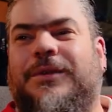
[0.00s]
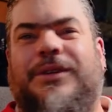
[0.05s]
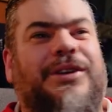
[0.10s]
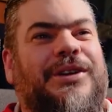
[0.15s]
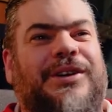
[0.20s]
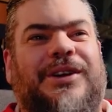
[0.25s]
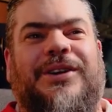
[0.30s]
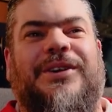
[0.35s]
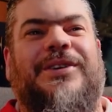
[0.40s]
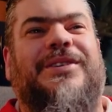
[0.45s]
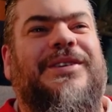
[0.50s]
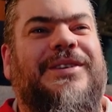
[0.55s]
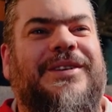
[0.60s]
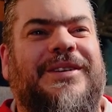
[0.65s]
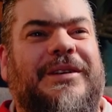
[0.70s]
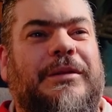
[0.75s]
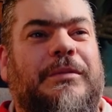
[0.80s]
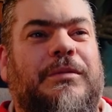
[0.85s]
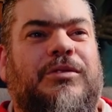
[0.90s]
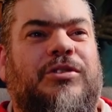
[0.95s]
But you're not
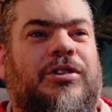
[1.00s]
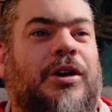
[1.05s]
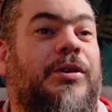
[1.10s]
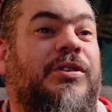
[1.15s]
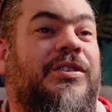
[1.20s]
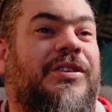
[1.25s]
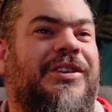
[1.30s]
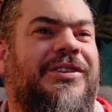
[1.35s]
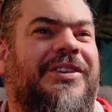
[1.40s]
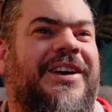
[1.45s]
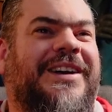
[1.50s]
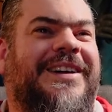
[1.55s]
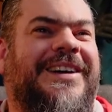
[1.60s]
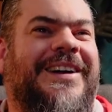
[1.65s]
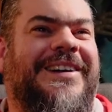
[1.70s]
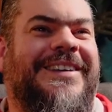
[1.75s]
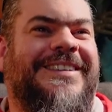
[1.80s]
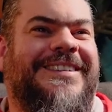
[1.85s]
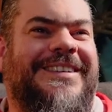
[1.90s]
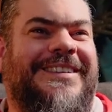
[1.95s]
chosen the right
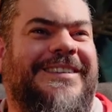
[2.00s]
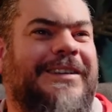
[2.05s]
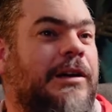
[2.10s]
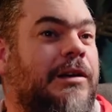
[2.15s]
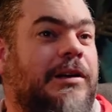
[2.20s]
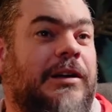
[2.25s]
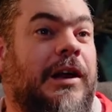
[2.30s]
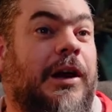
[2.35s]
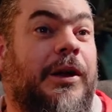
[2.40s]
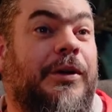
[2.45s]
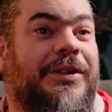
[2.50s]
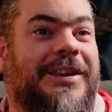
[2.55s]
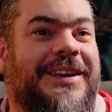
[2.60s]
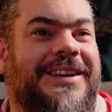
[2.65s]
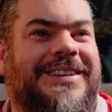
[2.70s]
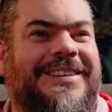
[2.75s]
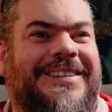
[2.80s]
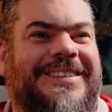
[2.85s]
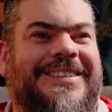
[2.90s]
colors in your clothing,